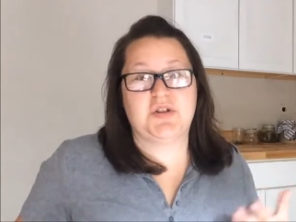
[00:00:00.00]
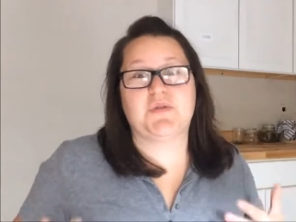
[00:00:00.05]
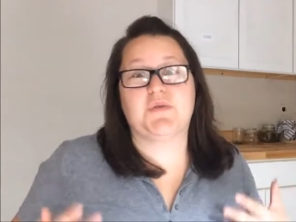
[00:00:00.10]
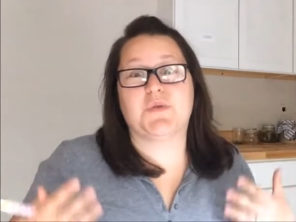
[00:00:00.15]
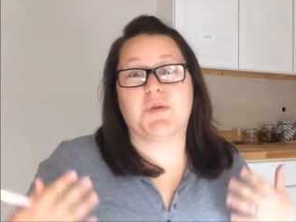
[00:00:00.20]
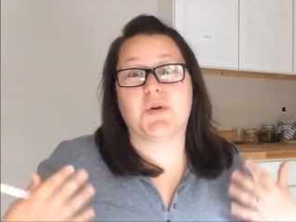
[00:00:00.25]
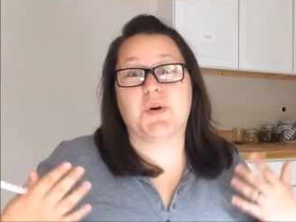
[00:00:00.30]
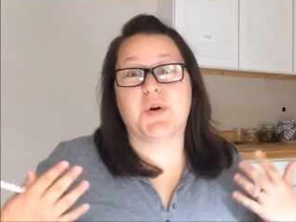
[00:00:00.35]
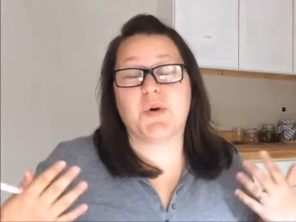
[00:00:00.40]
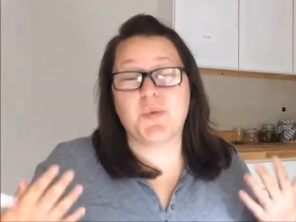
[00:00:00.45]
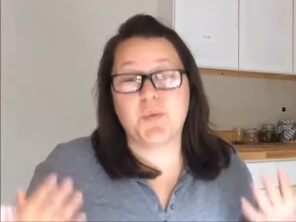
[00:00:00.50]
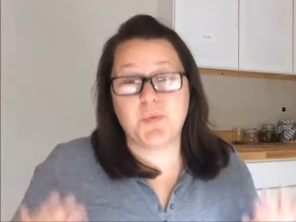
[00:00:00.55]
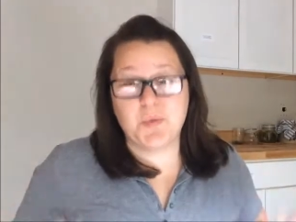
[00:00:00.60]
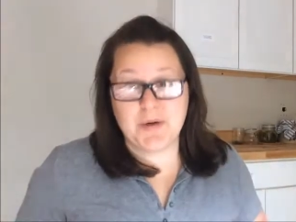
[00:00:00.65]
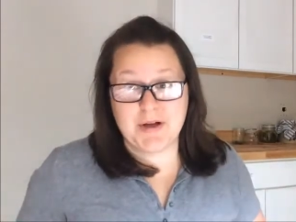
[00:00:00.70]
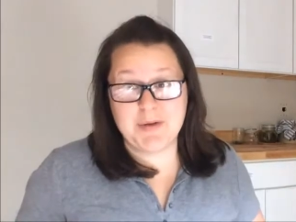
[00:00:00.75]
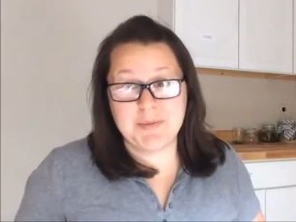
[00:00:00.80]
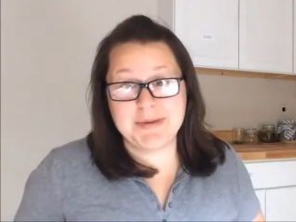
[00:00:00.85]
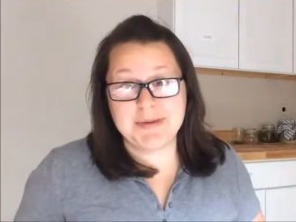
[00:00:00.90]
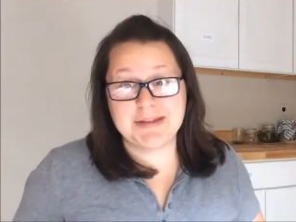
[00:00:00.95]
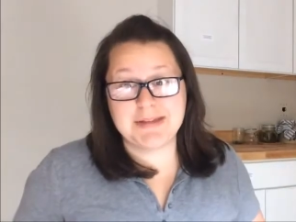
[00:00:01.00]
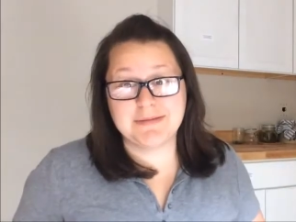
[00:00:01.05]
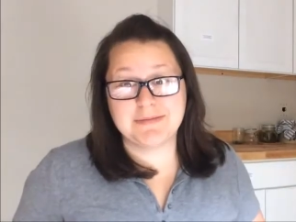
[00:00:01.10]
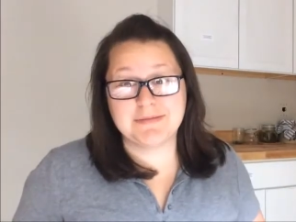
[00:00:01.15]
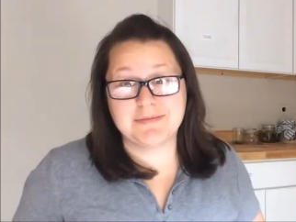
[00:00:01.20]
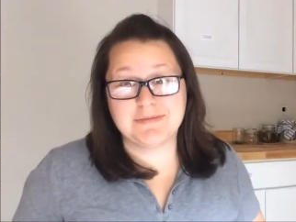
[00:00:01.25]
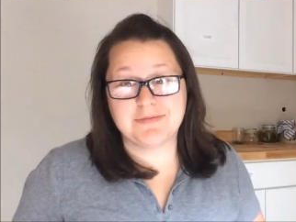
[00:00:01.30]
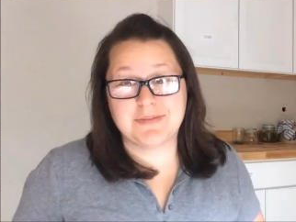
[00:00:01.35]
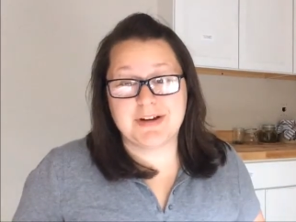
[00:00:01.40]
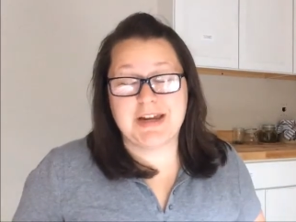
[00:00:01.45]

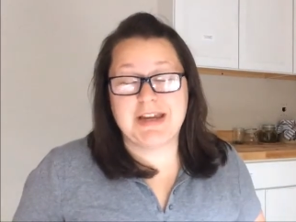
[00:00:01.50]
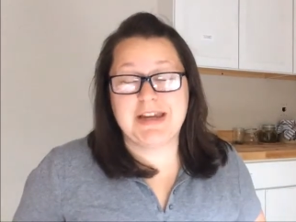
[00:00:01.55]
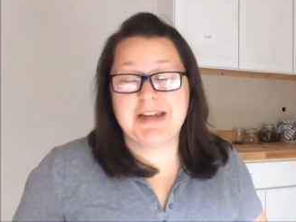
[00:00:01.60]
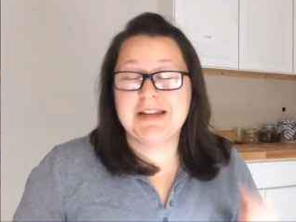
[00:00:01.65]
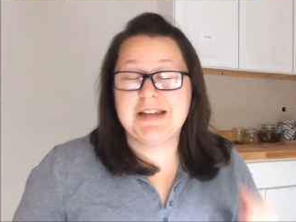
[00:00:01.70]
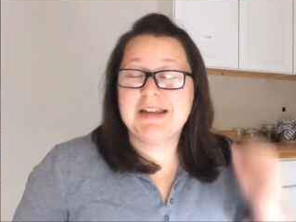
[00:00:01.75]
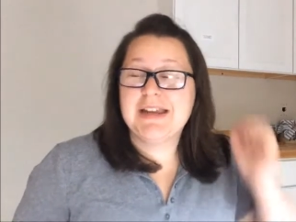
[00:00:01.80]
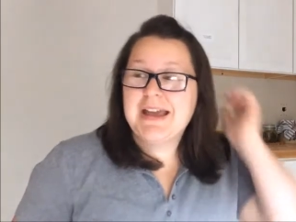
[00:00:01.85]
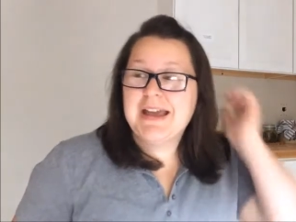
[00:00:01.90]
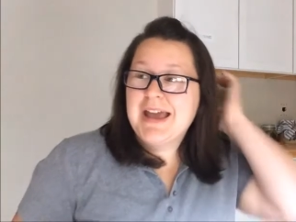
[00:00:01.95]
overwhelming, right?